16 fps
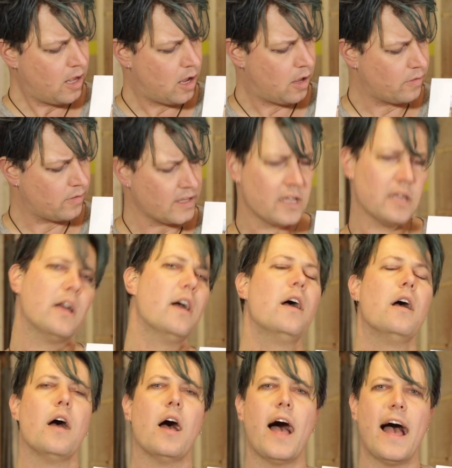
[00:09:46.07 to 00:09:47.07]
on the
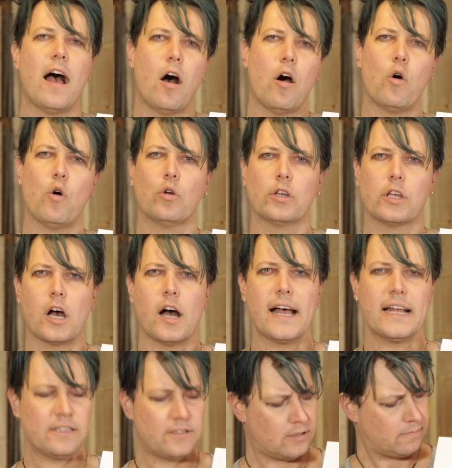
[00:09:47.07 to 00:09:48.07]
horn
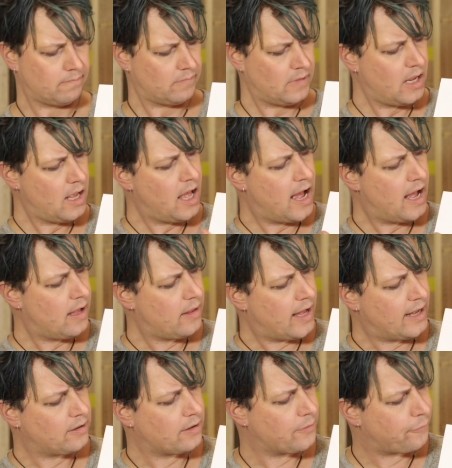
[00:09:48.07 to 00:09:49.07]
guides and
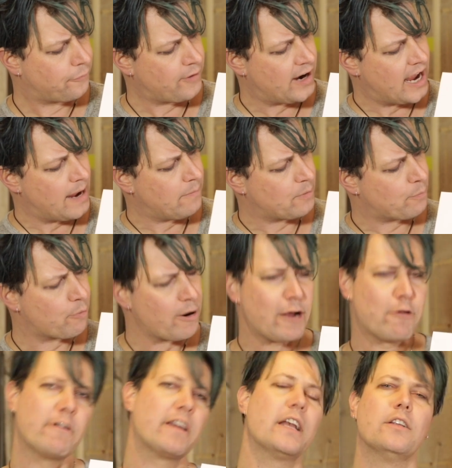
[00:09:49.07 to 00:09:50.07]
under the frame, the
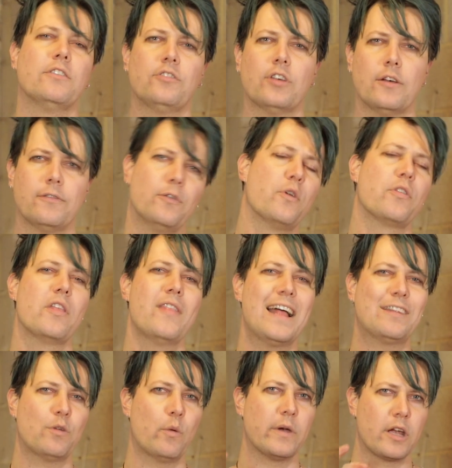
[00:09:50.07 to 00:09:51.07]
brake rigging and so forth, and
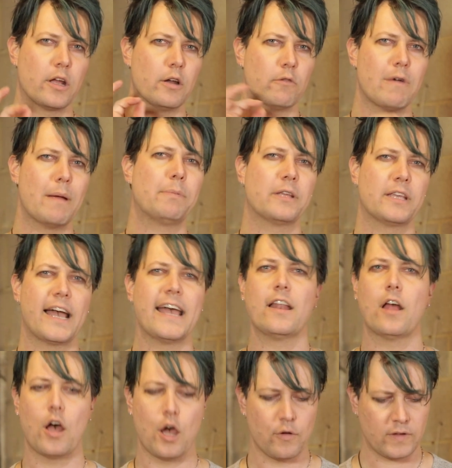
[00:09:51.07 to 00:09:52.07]
that's what we're going to
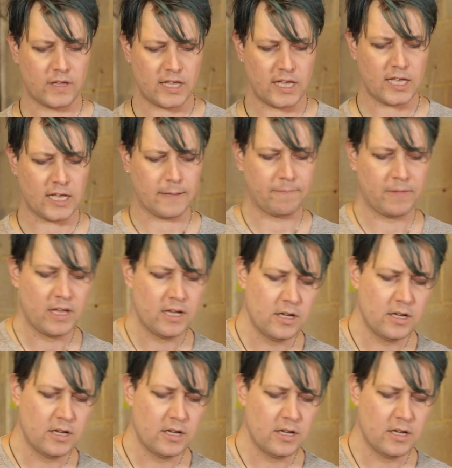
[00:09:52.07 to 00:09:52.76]
replicate over here.